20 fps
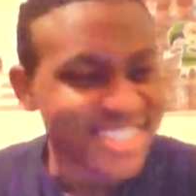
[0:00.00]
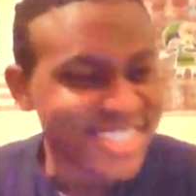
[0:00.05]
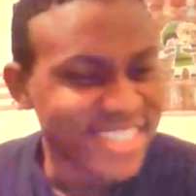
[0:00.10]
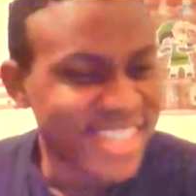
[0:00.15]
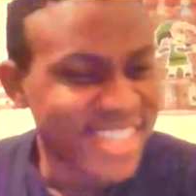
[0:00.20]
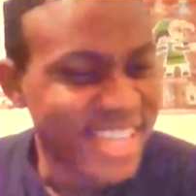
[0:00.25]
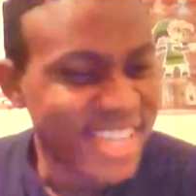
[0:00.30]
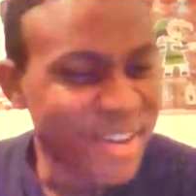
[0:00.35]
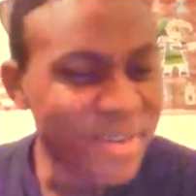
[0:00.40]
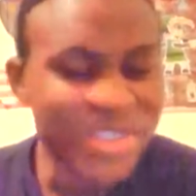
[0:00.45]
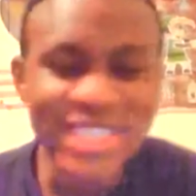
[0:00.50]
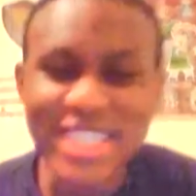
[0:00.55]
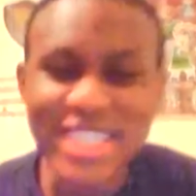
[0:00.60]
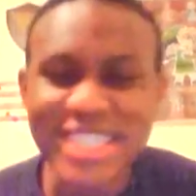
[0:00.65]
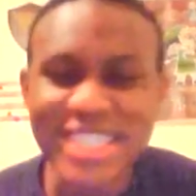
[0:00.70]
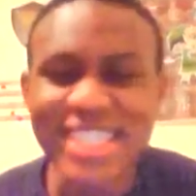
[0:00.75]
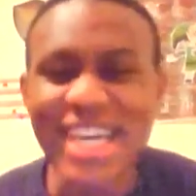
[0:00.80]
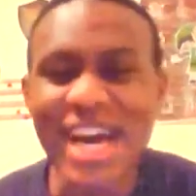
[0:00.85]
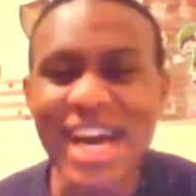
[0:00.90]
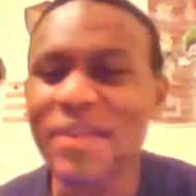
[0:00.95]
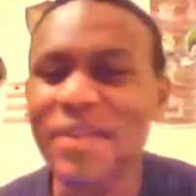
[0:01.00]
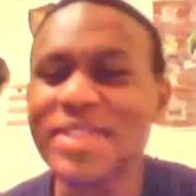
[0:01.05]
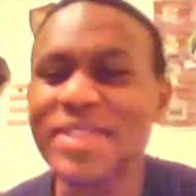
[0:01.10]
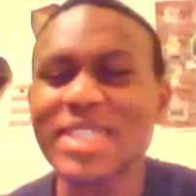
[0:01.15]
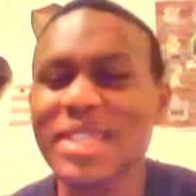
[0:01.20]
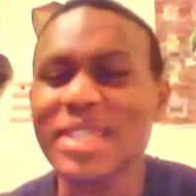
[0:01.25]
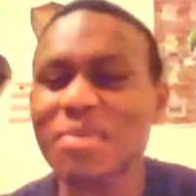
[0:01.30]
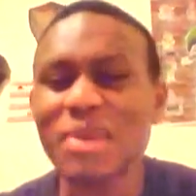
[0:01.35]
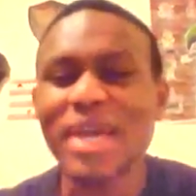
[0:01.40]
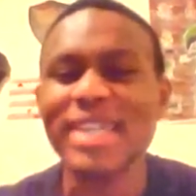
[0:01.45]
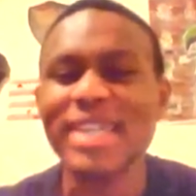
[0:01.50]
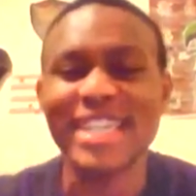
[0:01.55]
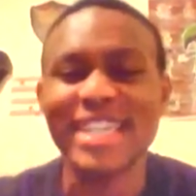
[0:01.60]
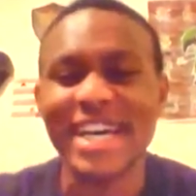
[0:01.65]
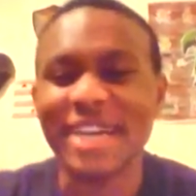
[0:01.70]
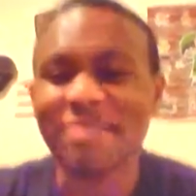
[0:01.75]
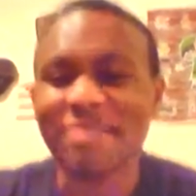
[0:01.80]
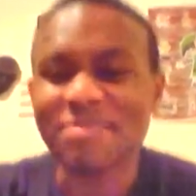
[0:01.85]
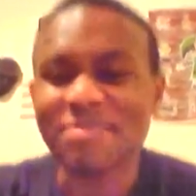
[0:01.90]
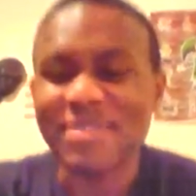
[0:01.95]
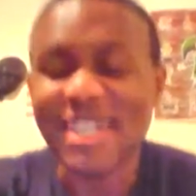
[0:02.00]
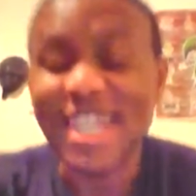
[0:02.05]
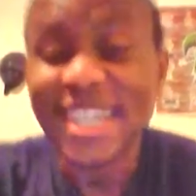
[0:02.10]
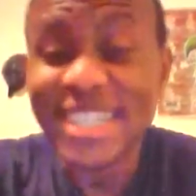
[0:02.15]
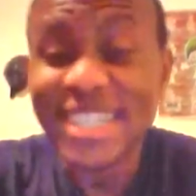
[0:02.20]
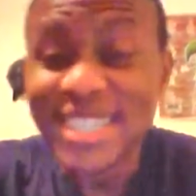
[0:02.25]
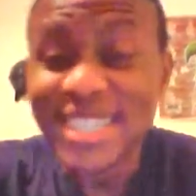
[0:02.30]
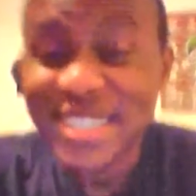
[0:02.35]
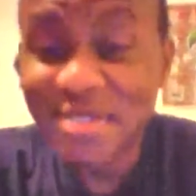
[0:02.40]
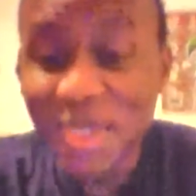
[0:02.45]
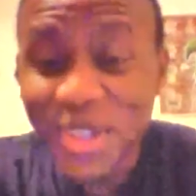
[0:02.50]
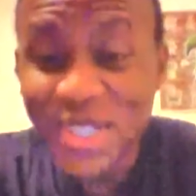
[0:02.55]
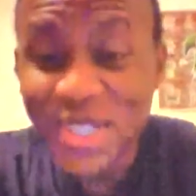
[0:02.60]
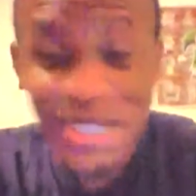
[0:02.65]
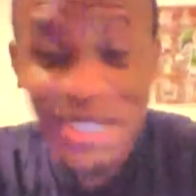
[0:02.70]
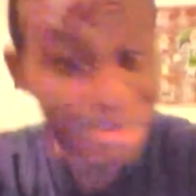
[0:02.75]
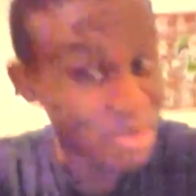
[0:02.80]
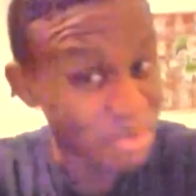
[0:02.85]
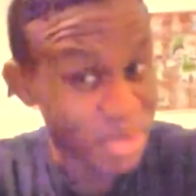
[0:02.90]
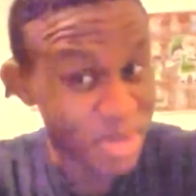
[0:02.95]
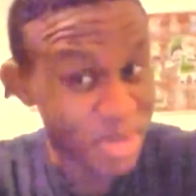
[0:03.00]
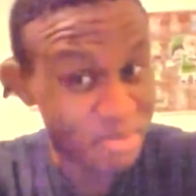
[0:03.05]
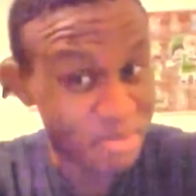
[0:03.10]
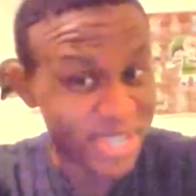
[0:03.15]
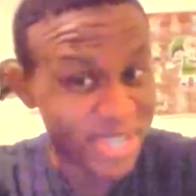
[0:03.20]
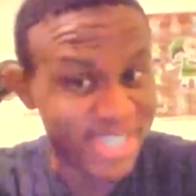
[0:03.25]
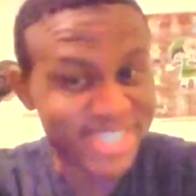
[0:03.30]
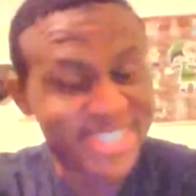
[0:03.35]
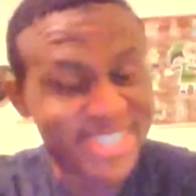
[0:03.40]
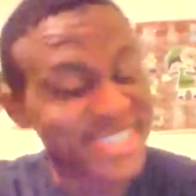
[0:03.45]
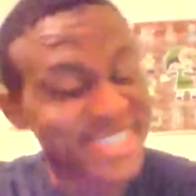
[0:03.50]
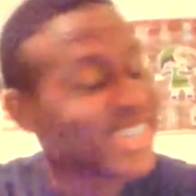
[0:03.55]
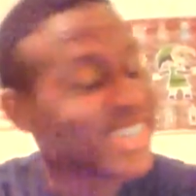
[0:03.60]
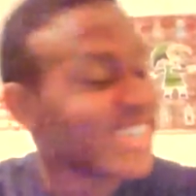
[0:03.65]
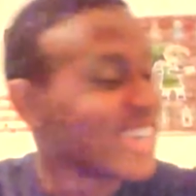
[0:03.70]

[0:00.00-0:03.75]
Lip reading: Like I wasn't a pet type. I guess this vlog's gonna be about pets.